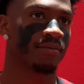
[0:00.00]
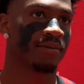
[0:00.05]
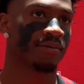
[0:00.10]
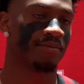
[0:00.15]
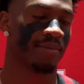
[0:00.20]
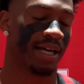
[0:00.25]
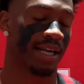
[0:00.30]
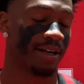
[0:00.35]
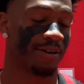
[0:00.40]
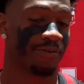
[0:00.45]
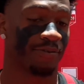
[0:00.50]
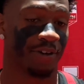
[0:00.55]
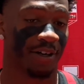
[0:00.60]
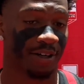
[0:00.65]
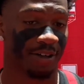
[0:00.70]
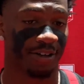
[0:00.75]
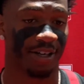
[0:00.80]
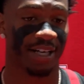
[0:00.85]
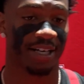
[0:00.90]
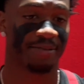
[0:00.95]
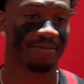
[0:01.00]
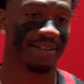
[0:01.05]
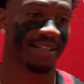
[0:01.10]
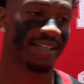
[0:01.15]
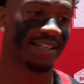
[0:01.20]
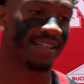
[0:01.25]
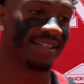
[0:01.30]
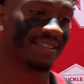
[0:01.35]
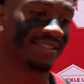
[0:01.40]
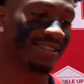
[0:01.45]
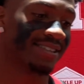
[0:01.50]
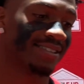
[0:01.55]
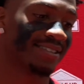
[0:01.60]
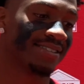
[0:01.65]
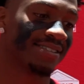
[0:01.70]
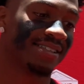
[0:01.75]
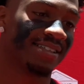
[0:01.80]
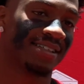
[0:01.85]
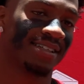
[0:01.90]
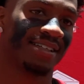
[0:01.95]
Man, it felt great, man.
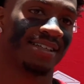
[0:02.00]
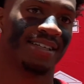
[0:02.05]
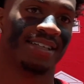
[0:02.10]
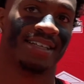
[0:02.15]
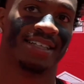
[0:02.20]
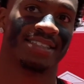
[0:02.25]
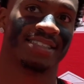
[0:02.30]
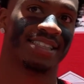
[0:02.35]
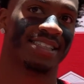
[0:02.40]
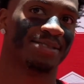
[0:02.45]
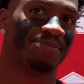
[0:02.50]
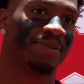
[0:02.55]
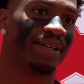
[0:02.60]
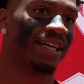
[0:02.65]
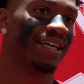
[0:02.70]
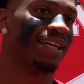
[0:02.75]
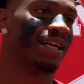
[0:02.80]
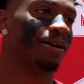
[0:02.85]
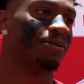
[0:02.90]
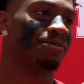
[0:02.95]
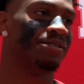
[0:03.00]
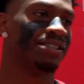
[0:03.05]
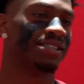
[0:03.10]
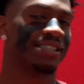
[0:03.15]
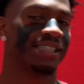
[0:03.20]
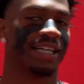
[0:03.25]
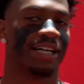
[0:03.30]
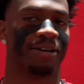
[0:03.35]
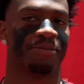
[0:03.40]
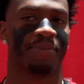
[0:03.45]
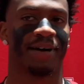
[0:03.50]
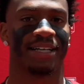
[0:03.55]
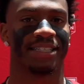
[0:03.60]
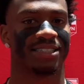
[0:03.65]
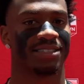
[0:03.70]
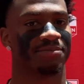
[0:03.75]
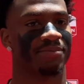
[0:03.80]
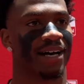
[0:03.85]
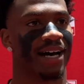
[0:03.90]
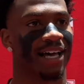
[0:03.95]
Just being able to see everybody
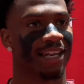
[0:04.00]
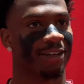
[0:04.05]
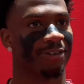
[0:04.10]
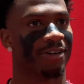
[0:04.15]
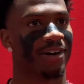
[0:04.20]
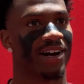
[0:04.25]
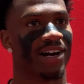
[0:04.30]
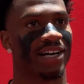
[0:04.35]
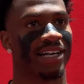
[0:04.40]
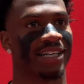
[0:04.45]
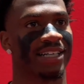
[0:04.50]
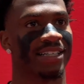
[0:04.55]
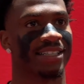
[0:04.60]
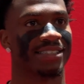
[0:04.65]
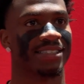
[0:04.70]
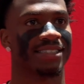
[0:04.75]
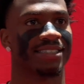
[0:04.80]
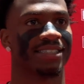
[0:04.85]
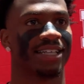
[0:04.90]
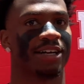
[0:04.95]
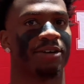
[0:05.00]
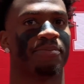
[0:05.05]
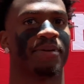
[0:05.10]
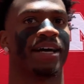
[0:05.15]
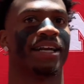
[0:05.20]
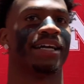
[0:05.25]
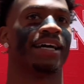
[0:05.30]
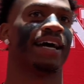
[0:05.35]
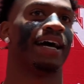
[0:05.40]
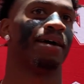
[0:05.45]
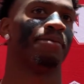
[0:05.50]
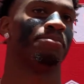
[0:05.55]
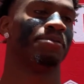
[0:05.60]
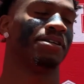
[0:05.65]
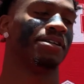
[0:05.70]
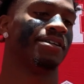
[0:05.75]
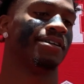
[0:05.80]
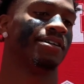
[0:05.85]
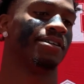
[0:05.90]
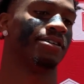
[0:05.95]
smile around here, just everybody
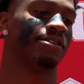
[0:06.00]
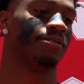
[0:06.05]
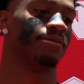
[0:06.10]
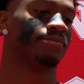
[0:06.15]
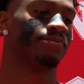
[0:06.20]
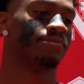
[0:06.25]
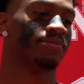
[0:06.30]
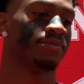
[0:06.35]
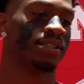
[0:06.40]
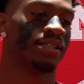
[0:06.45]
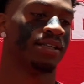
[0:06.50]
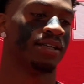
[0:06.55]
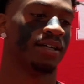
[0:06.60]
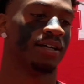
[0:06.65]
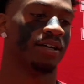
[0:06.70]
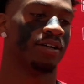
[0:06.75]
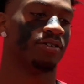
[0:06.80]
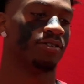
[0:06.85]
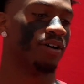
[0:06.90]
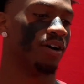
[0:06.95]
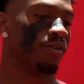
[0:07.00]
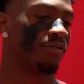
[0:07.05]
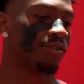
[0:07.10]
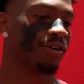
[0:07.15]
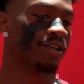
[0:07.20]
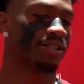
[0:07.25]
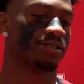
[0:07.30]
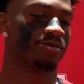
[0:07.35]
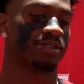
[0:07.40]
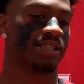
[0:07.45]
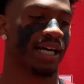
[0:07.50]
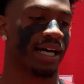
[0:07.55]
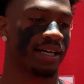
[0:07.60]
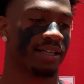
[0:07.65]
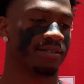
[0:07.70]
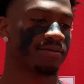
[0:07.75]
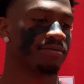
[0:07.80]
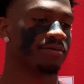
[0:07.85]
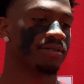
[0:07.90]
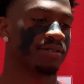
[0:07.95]
happy. You know, of course, we're
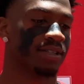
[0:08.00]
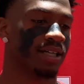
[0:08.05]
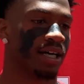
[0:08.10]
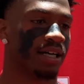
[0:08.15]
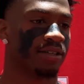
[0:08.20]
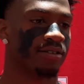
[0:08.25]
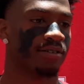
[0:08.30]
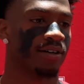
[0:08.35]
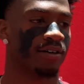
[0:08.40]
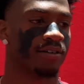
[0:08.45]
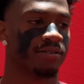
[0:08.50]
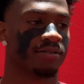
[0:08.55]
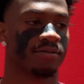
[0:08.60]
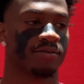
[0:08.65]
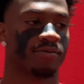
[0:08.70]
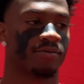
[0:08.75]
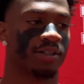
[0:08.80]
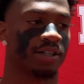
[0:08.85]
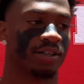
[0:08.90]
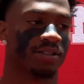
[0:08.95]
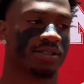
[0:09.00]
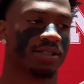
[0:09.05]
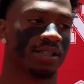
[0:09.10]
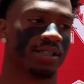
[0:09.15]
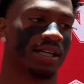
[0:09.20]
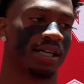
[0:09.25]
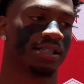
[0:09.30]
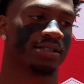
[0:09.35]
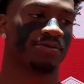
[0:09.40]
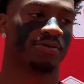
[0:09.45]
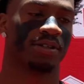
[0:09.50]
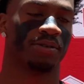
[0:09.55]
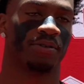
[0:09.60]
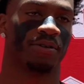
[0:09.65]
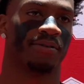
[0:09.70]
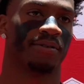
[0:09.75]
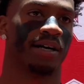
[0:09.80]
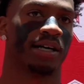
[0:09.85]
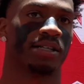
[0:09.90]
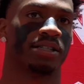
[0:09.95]
not done. You know, we on to the next week with
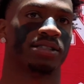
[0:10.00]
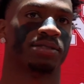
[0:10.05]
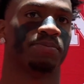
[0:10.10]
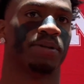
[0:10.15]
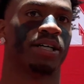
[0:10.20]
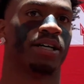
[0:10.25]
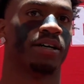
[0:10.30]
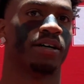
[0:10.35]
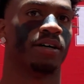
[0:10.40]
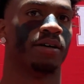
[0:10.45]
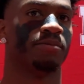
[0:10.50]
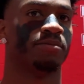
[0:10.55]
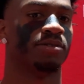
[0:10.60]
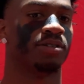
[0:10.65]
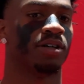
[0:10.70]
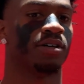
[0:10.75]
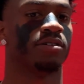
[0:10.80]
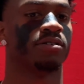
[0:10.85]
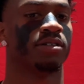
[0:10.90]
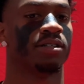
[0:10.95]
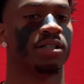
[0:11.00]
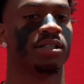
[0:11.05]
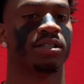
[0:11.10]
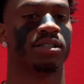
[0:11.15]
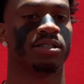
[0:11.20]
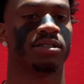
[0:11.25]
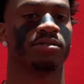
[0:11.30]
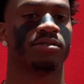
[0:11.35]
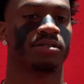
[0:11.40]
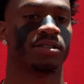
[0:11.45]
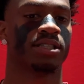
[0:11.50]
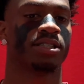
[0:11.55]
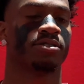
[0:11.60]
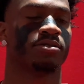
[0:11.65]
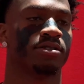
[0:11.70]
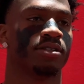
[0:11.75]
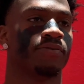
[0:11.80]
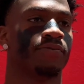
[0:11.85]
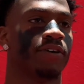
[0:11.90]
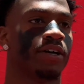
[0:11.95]
Rutgers, but, you know, this
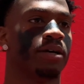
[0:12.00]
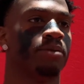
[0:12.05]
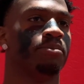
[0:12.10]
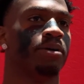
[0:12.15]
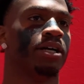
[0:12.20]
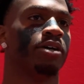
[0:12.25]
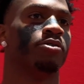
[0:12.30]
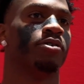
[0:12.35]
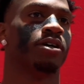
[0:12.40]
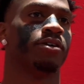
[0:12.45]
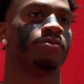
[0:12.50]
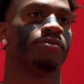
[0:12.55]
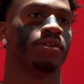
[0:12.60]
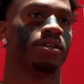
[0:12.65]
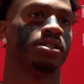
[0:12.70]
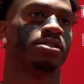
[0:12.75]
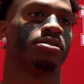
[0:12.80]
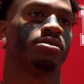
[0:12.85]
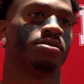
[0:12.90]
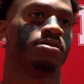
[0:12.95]
was a very big win for us.